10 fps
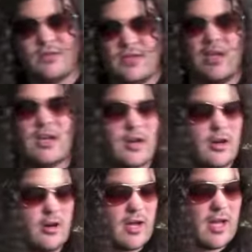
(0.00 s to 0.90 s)
Take
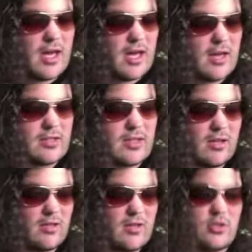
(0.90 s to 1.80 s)
care and, and uh,
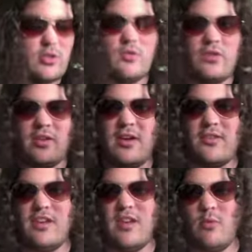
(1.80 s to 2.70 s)
stay tuned for the next
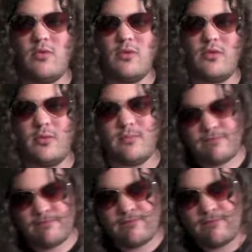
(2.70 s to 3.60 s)
uh, movie review.
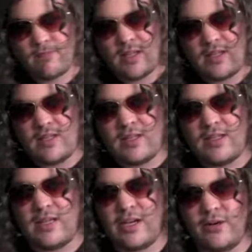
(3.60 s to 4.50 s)

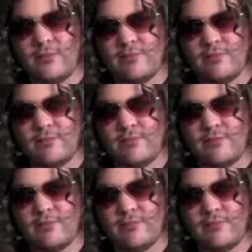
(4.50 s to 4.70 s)
Later.